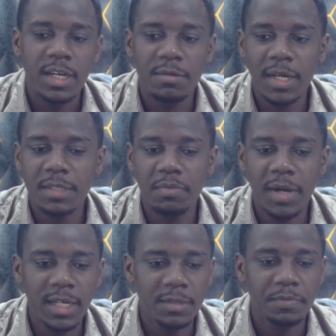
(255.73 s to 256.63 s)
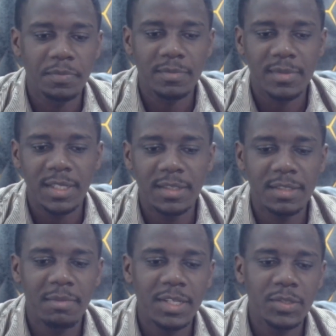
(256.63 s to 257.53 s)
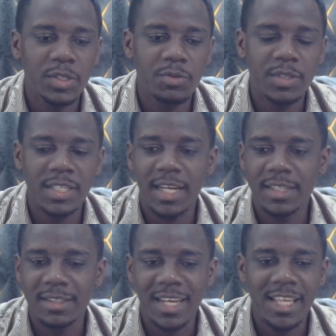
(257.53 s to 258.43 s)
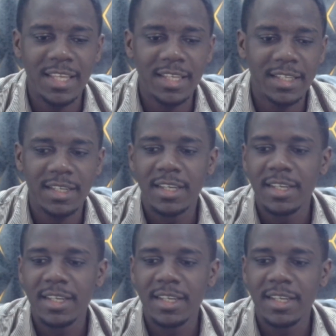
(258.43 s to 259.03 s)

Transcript: Right back, this man is going to return. I think